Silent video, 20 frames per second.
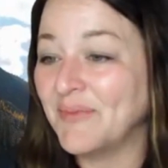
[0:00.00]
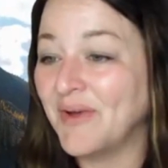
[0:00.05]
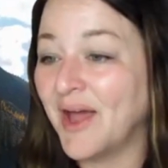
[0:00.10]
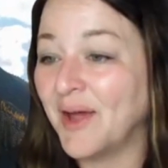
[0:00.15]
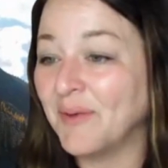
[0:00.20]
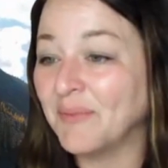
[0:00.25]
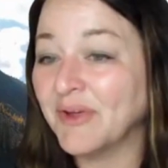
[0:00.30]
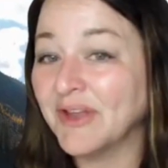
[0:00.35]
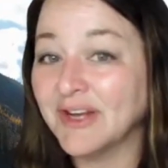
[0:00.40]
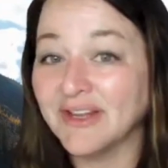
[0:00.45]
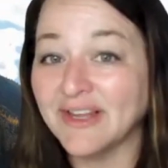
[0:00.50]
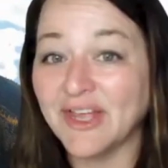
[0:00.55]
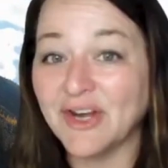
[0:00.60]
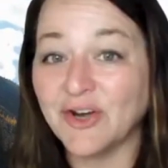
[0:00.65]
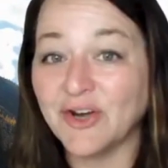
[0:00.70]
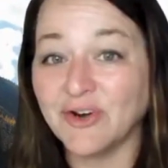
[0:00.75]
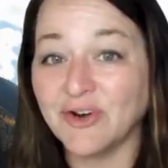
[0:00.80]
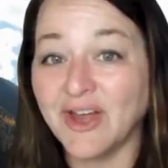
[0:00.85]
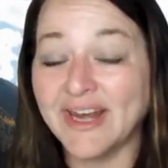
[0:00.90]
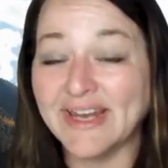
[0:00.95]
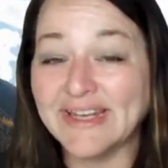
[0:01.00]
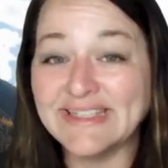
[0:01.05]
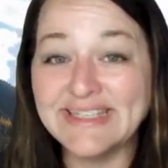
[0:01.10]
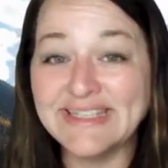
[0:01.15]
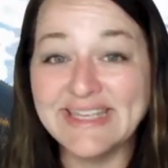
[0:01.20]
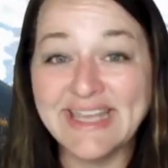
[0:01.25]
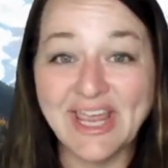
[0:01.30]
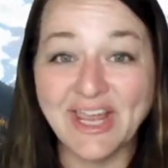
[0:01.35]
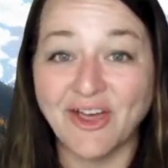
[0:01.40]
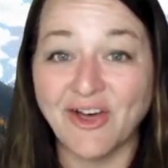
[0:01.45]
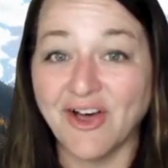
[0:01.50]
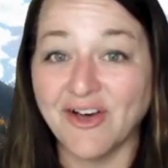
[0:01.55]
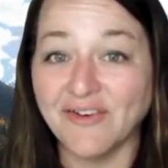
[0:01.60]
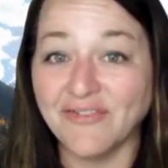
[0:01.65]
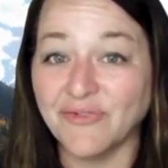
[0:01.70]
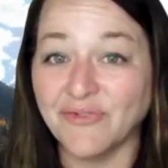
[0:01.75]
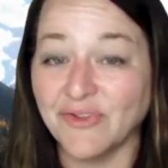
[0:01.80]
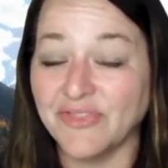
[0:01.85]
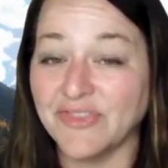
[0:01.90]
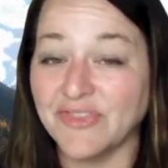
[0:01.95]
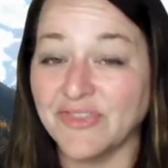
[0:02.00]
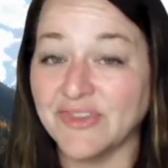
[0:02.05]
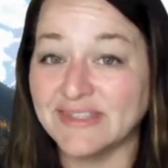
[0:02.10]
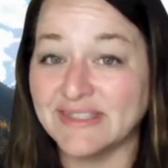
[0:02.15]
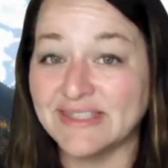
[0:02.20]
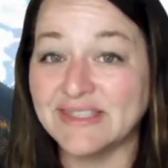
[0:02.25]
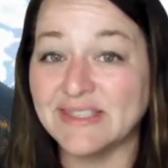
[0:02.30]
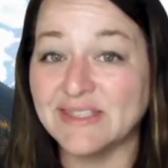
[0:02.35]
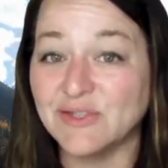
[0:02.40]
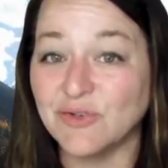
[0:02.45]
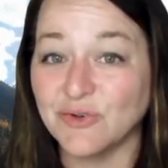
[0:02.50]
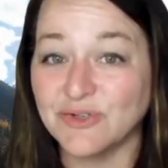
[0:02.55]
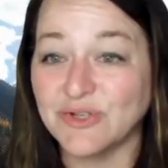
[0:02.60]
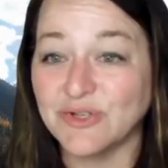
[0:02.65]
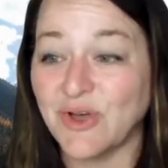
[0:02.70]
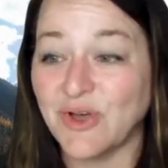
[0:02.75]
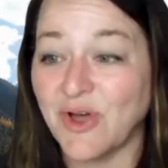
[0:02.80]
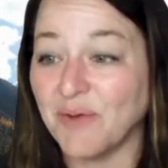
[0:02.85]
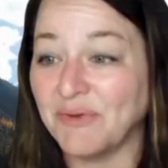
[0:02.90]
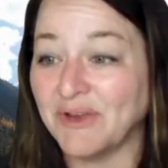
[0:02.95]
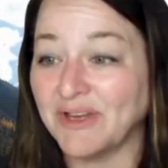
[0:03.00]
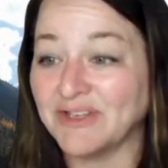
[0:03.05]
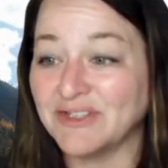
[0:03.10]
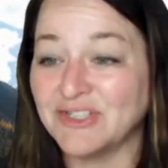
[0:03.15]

I'm gonna let her kind of take off with this. This is her topic.